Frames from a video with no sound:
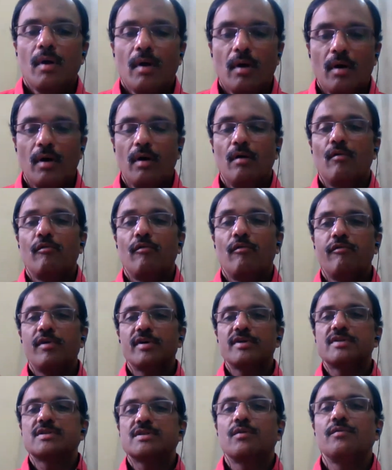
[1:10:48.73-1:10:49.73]
First, now
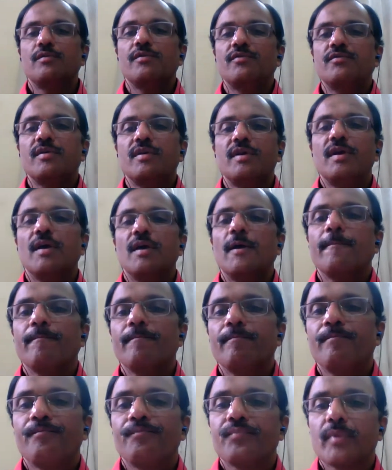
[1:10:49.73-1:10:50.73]
you see here
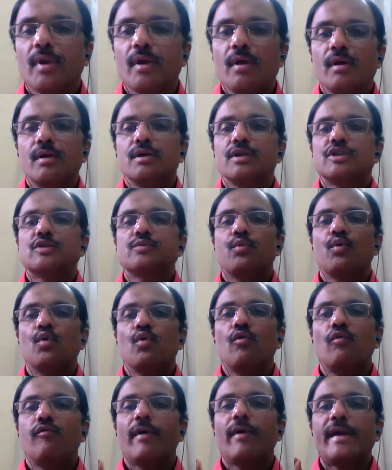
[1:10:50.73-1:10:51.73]

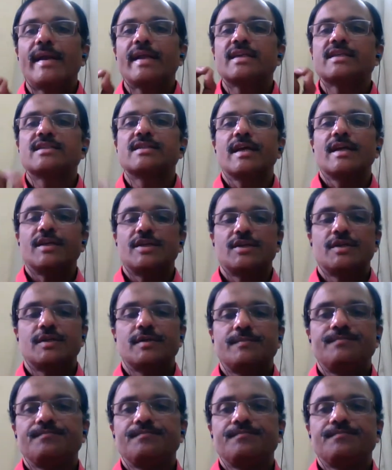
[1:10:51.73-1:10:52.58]
sporophytic stage.